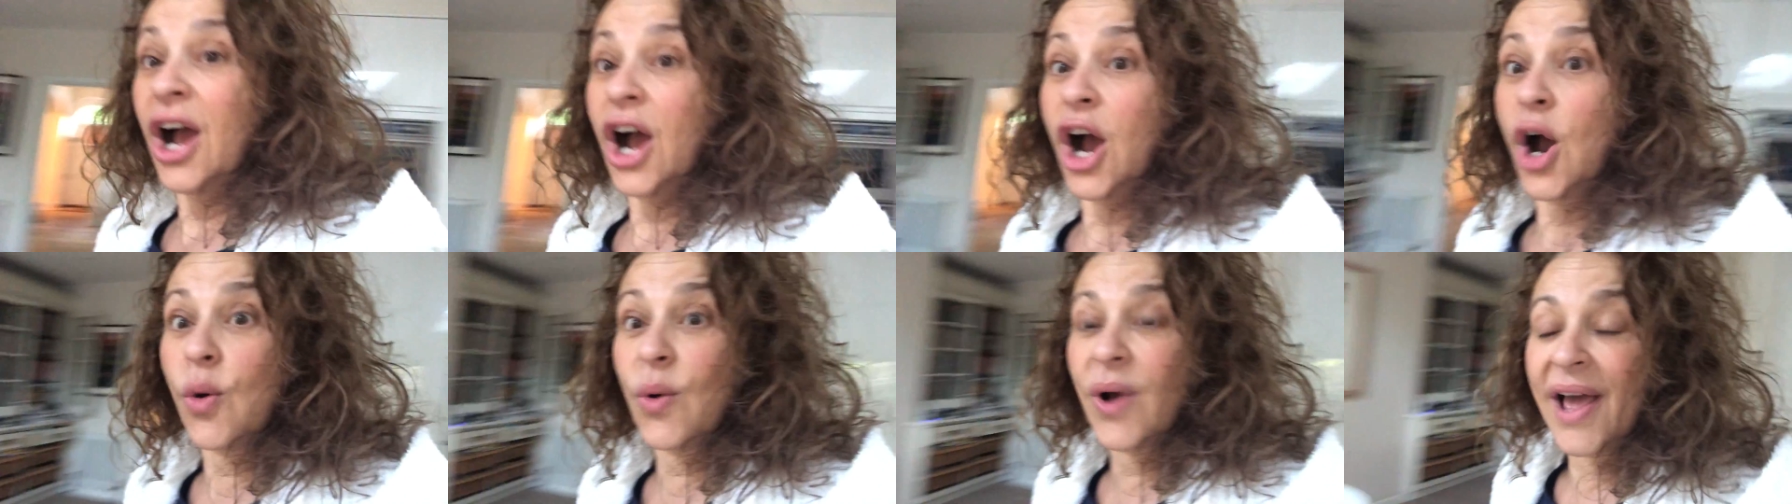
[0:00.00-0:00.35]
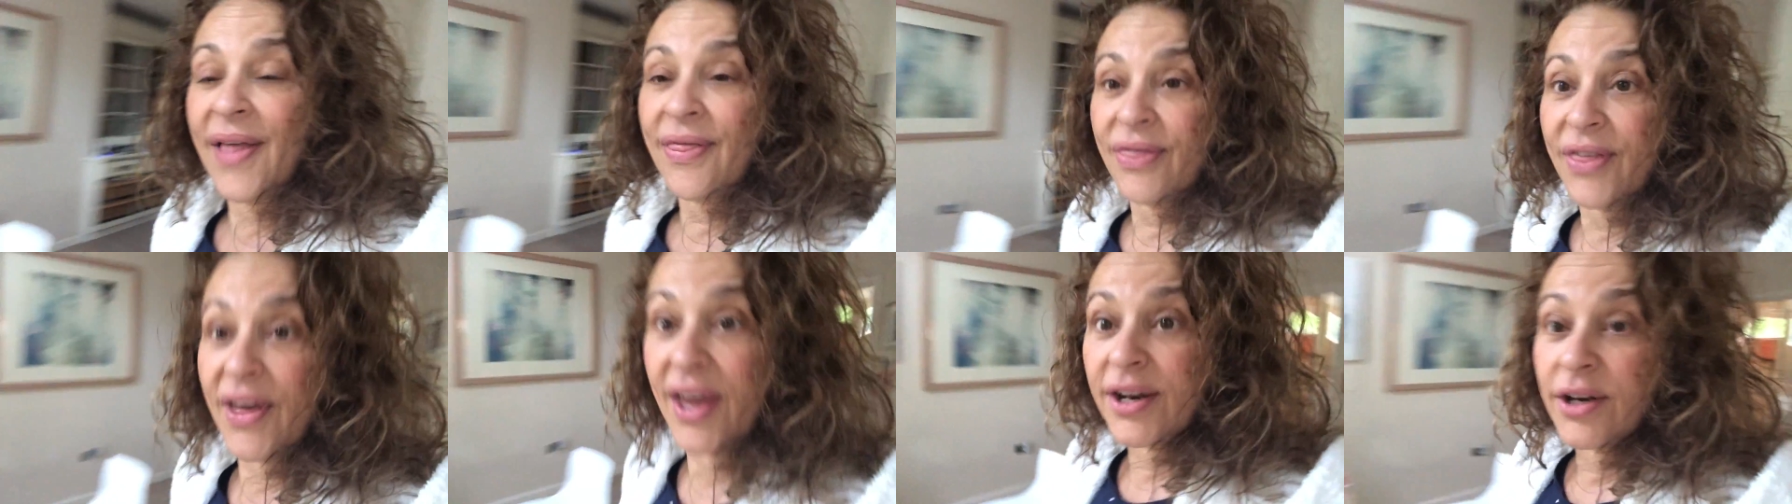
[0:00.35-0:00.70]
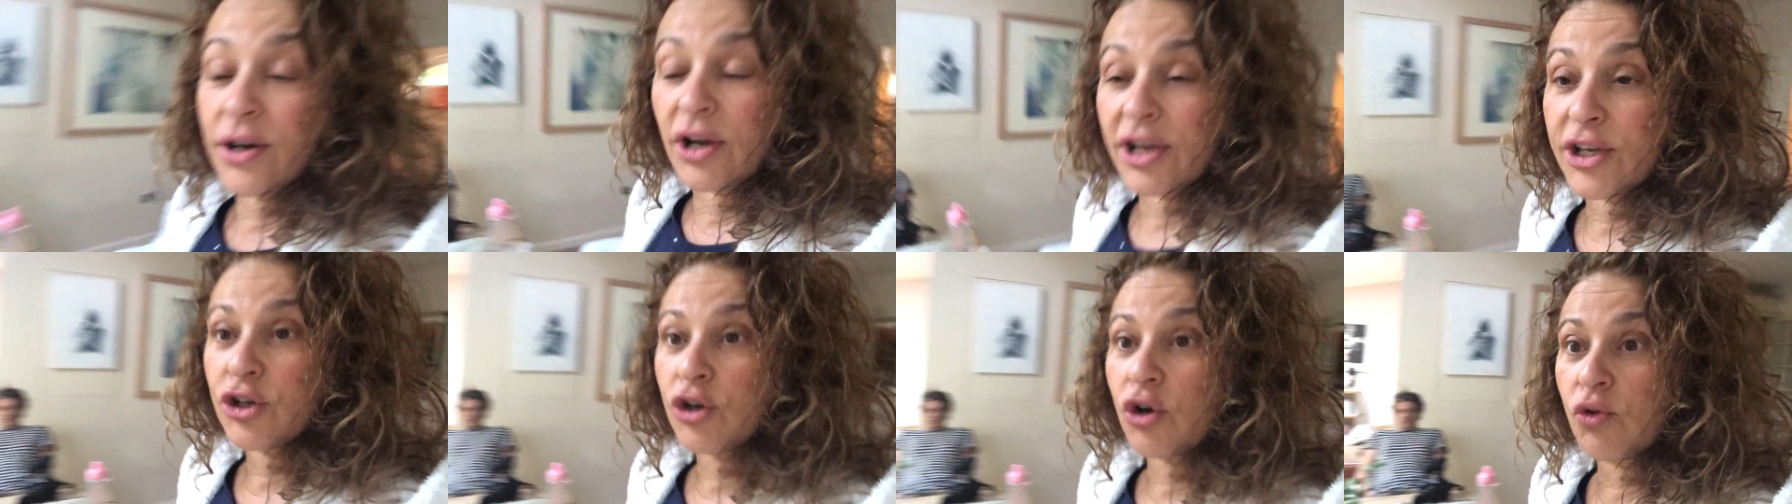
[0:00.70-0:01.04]
Oh, and then
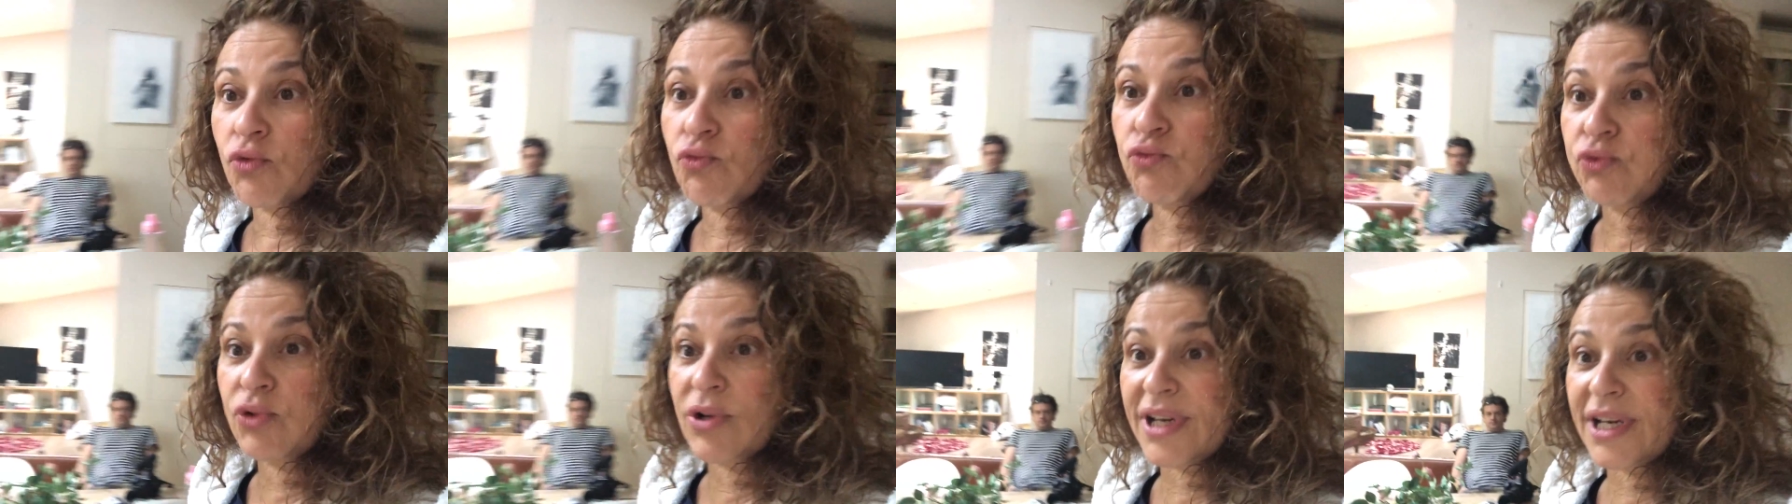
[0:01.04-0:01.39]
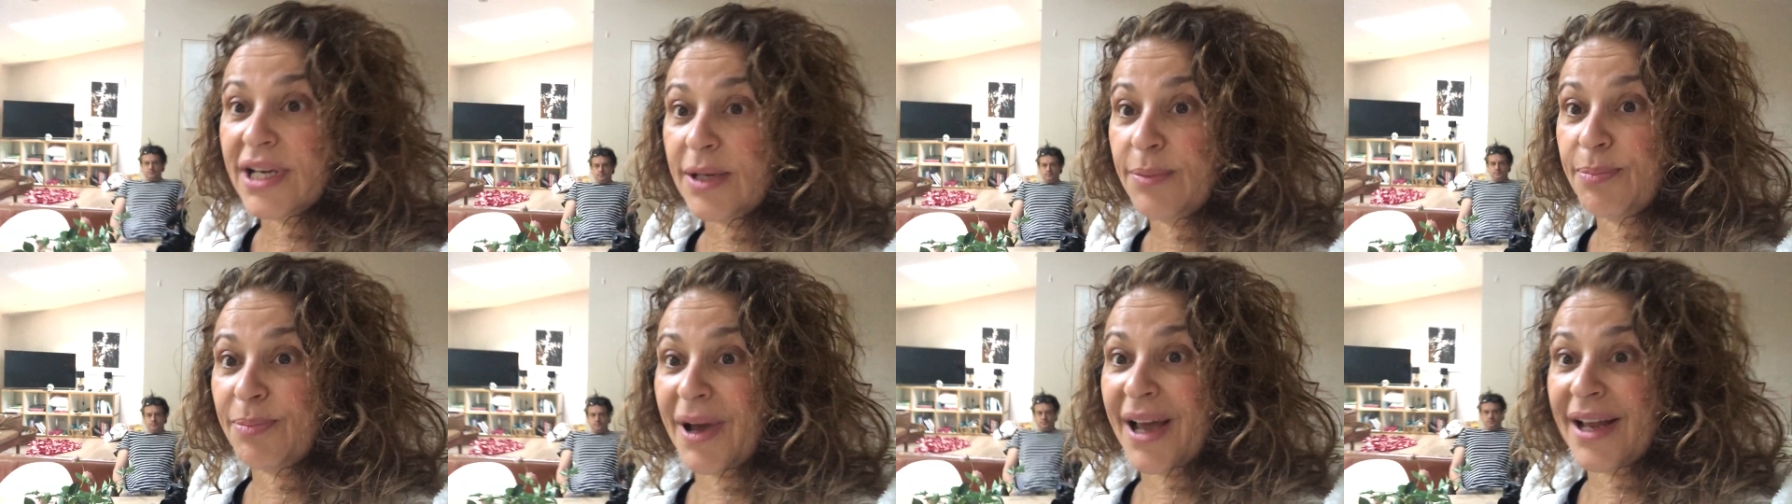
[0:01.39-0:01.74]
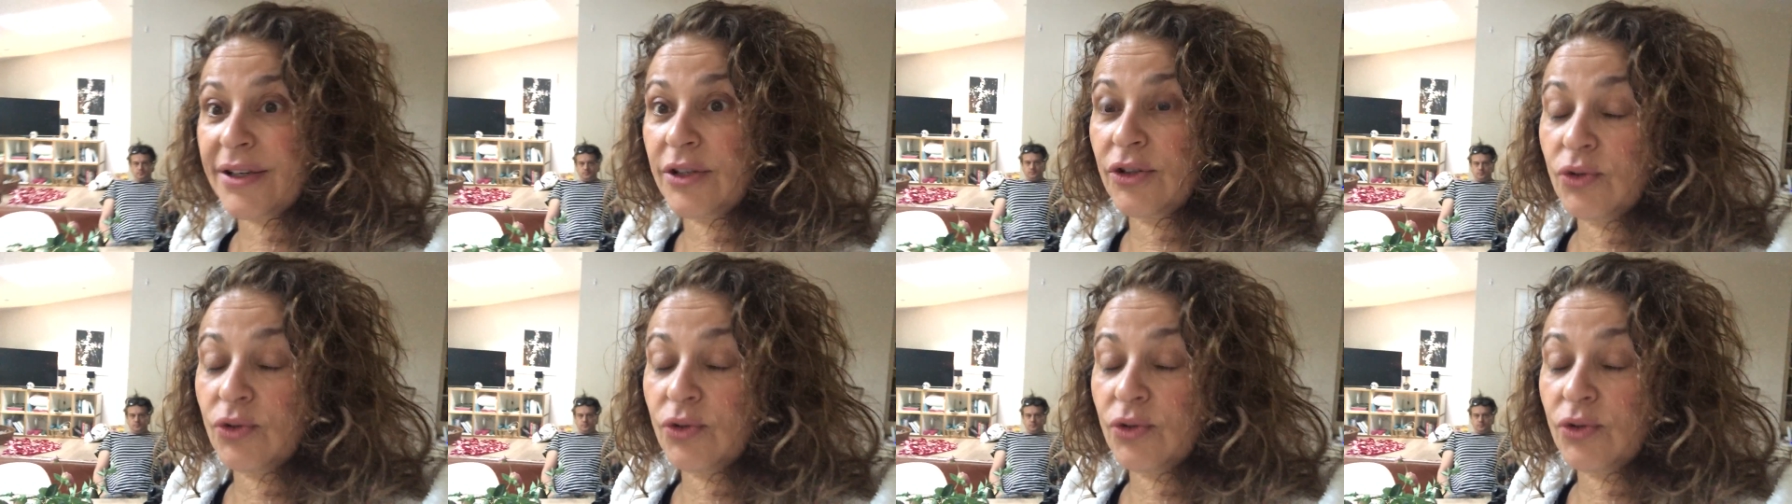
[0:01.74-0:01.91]
I got really bad